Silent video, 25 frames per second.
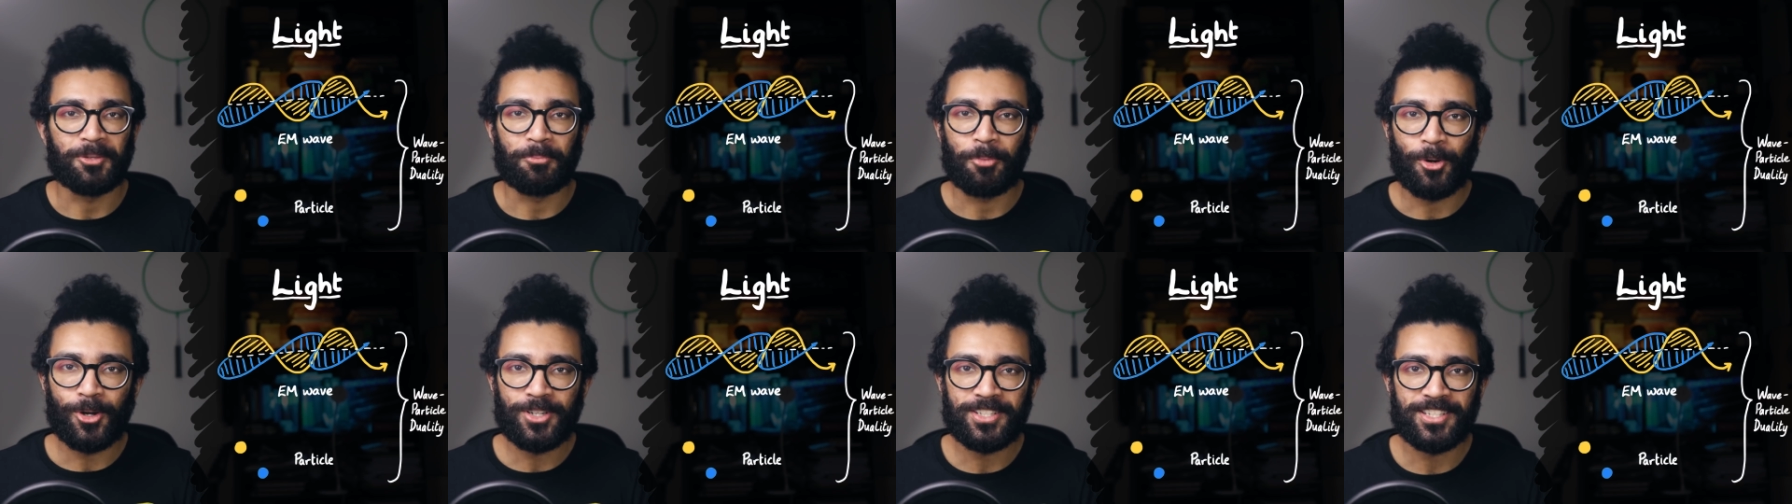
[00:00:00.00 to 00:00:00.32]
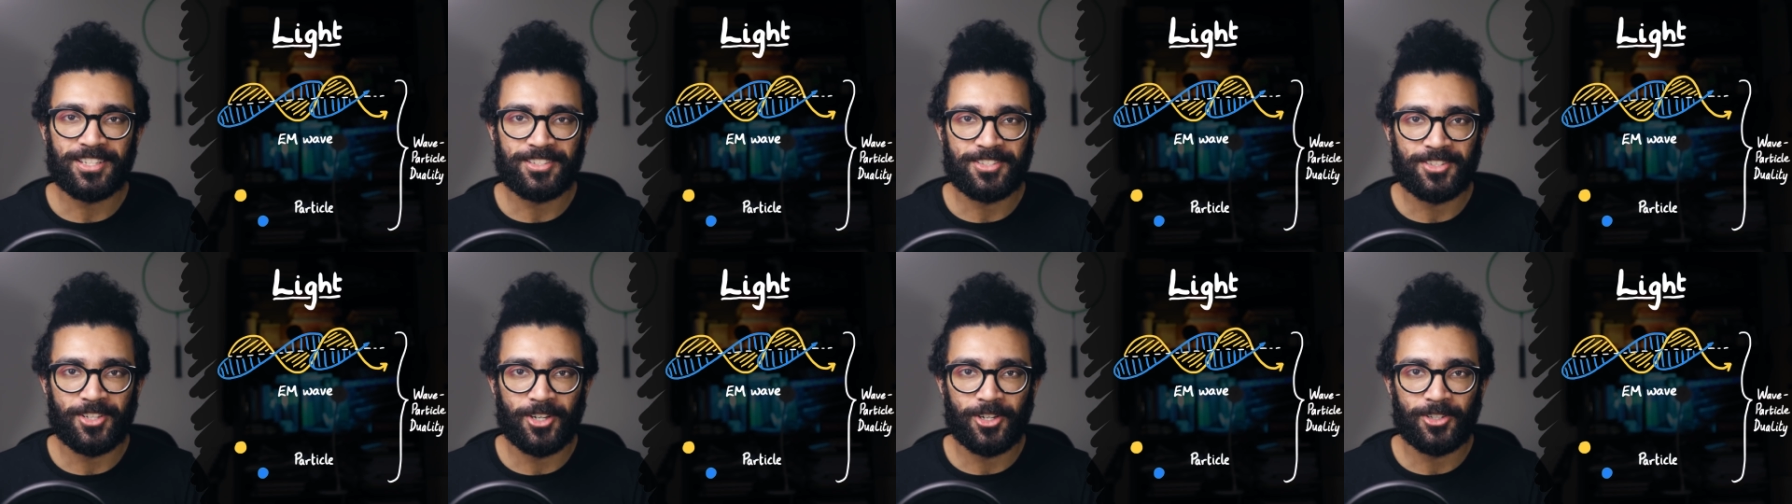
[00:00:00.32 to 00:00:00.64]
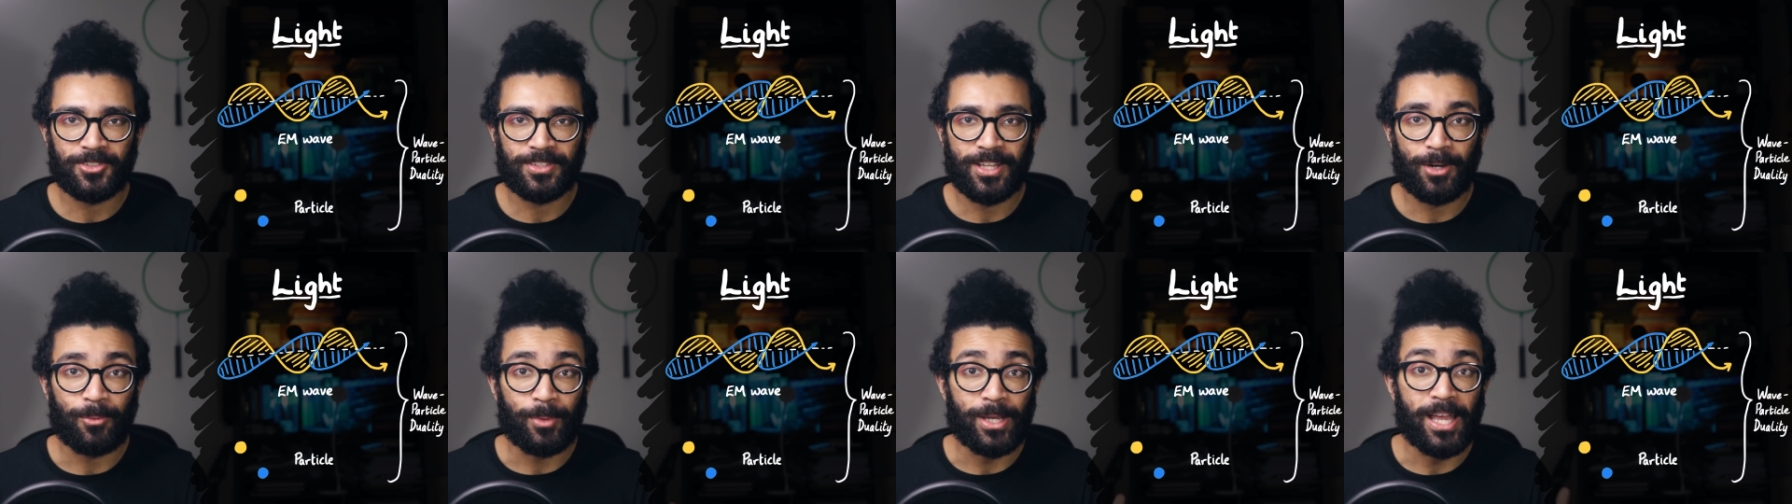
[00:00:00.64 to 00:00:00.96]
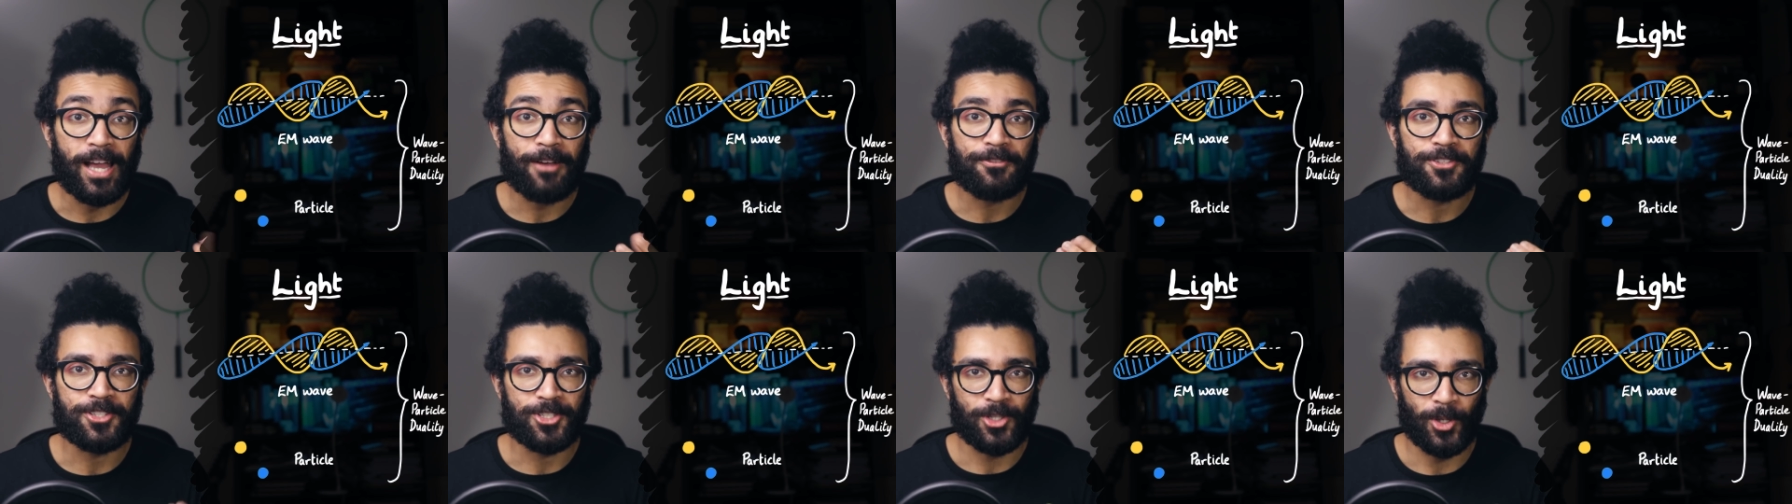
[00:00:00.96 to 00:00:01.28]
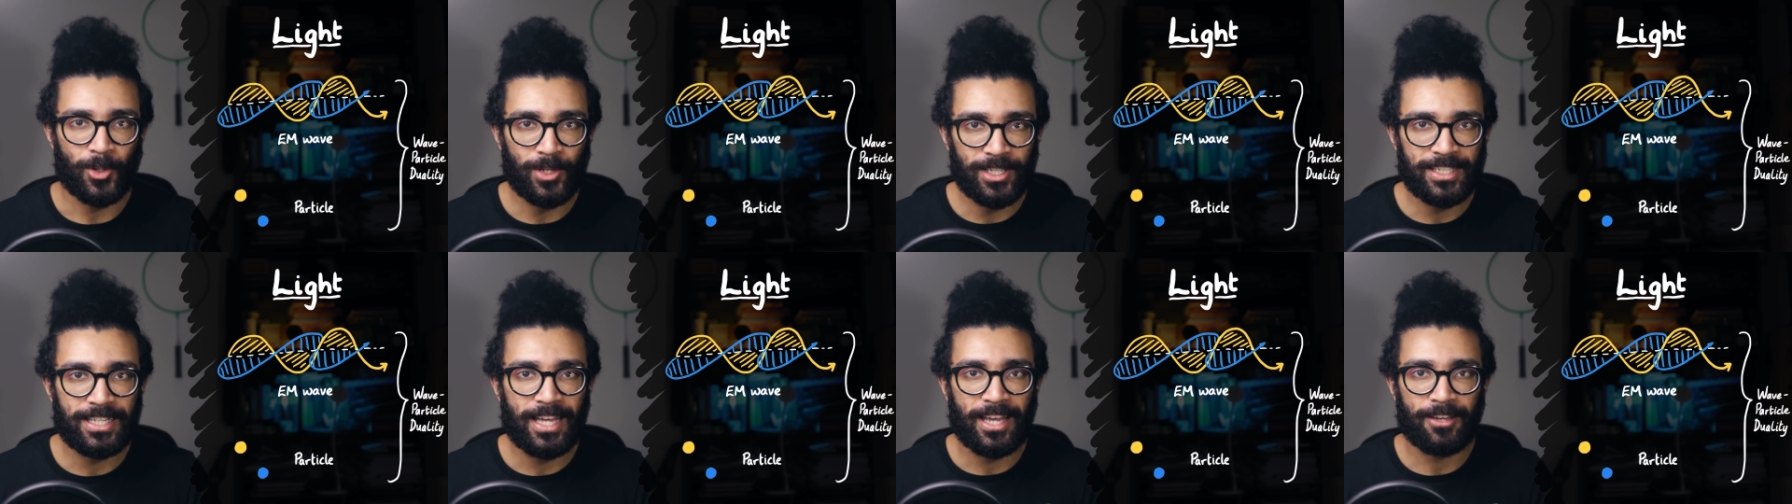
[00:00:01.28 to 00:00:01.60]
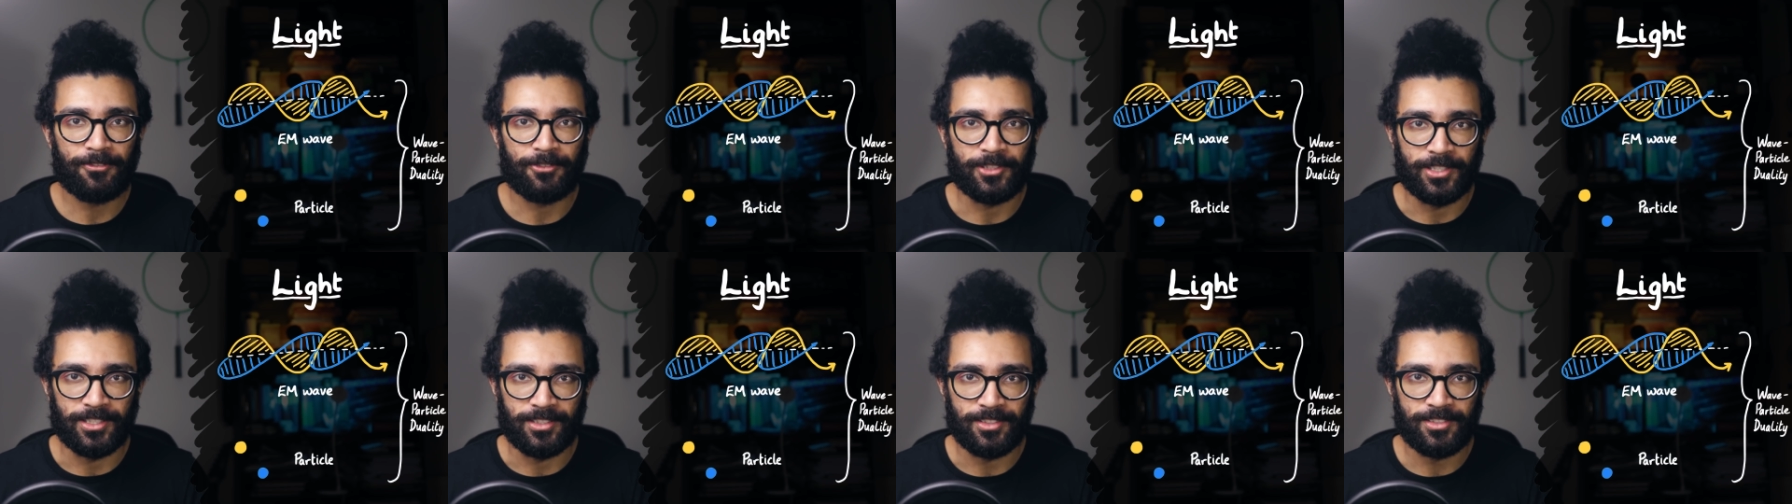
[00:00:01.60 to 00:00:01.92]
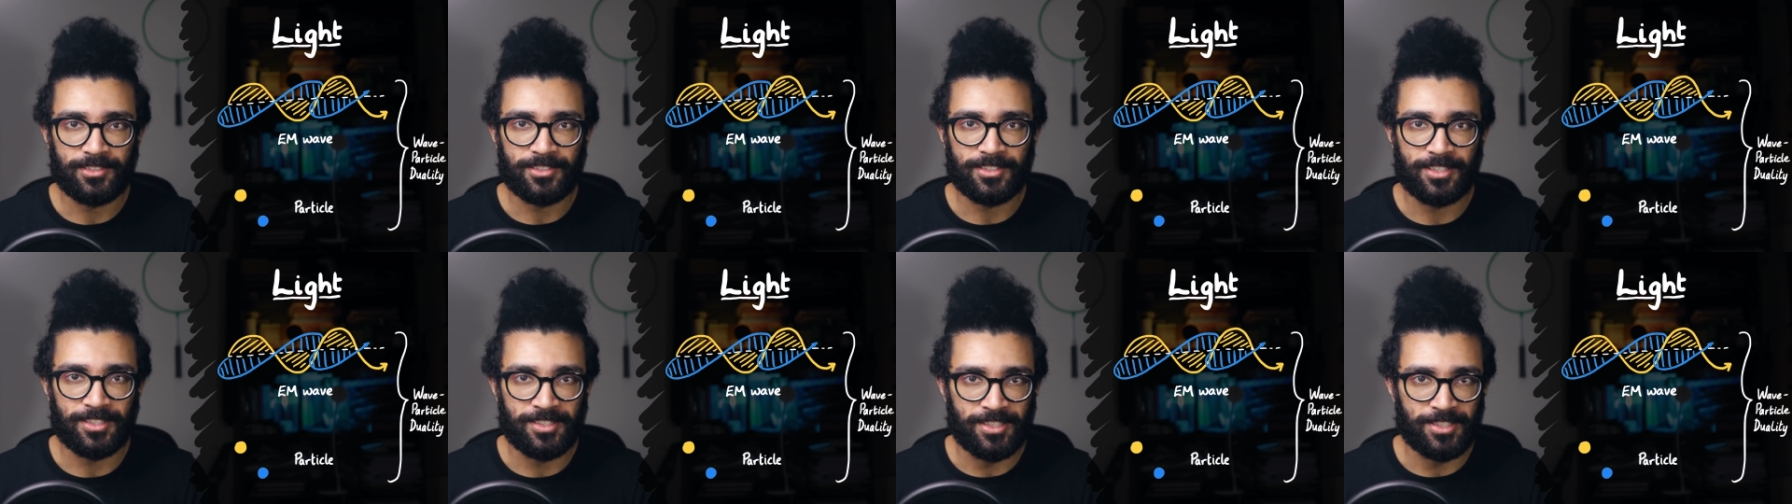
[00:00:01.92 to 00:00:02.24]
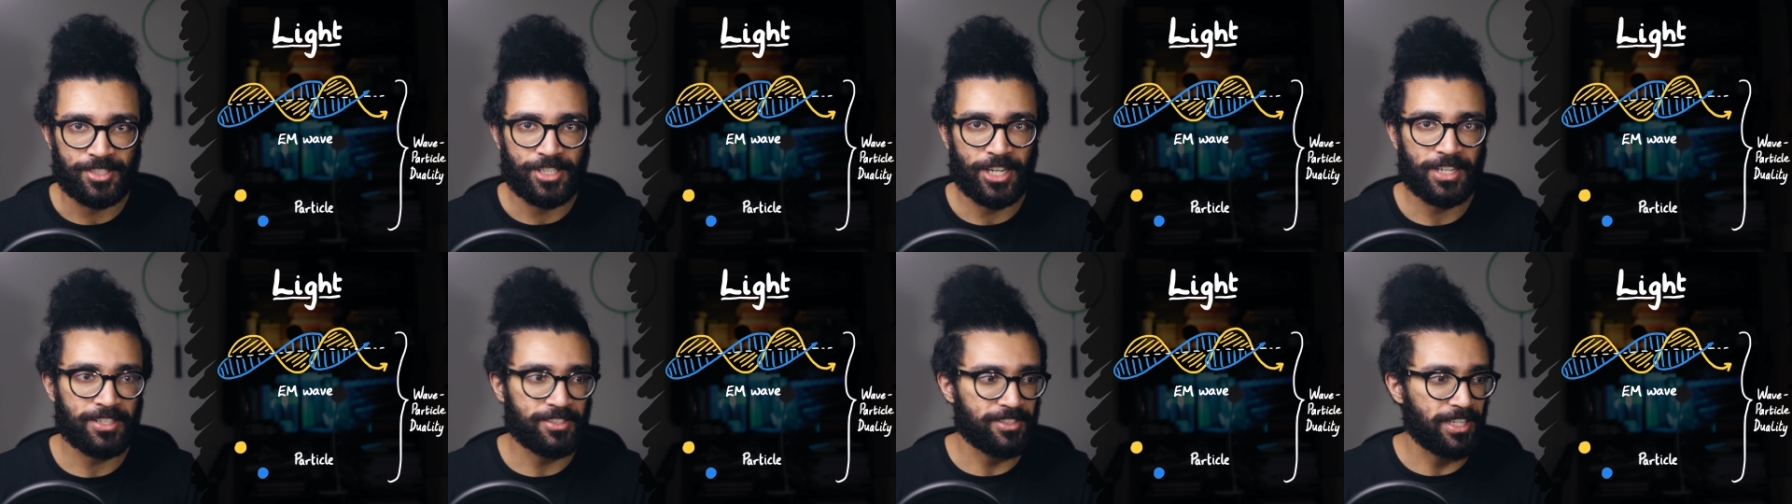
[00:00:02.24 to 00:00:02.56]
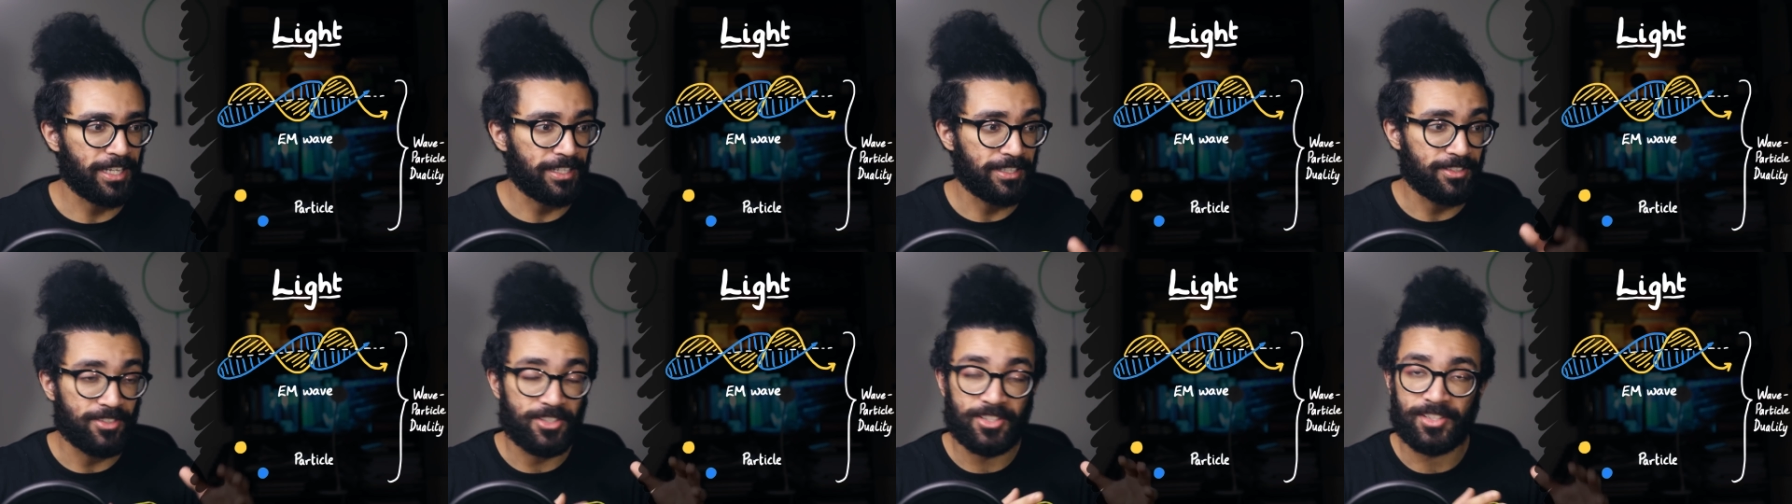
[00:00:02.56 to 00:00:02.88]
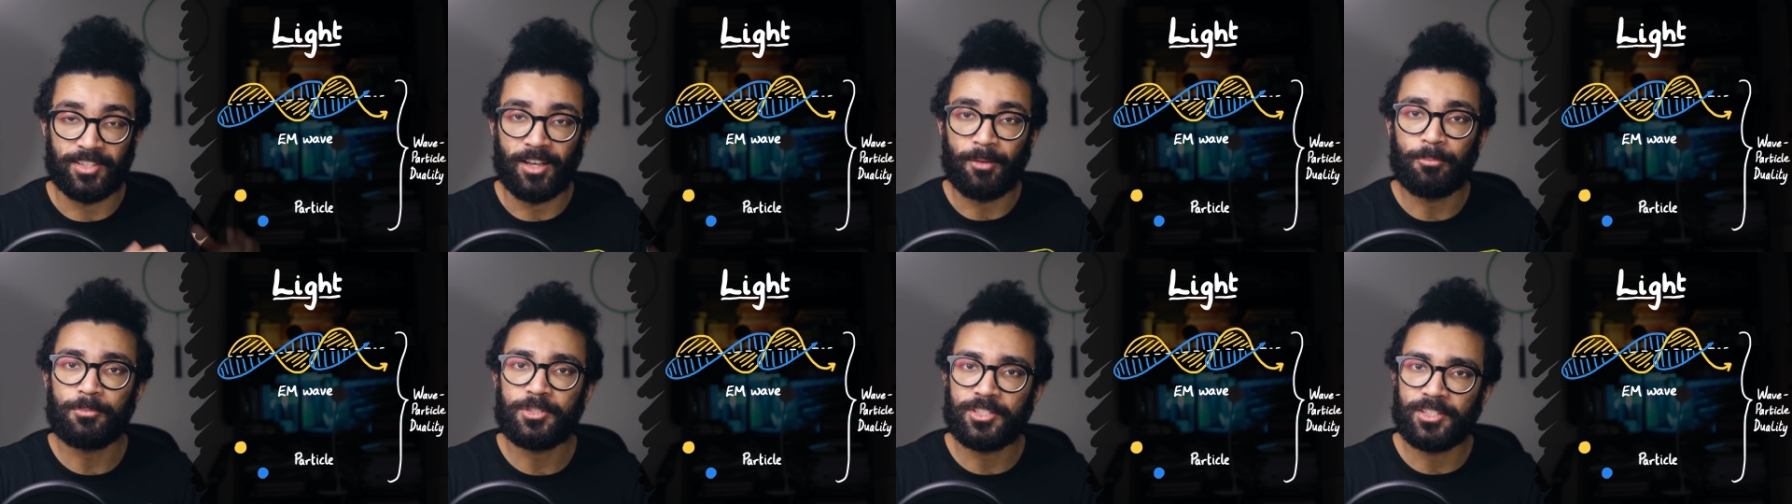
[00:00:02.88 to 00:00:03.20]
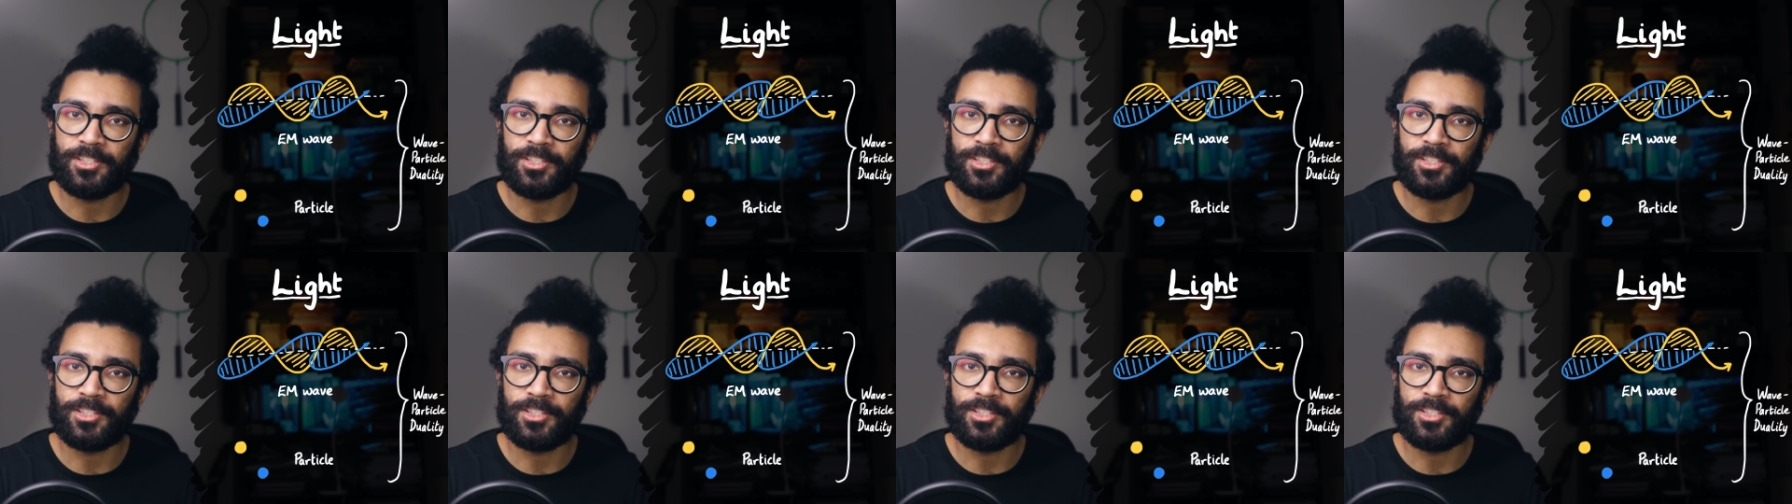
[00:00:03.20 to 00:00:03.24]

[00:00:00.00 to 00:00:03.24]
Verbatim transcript: The point is, though, that we have solid evidence to suggest that in some